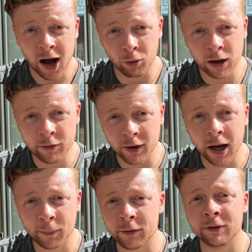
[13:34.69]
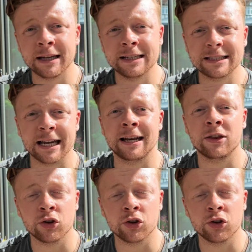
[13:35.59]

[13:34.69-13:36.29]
I'll leave a couple of links in the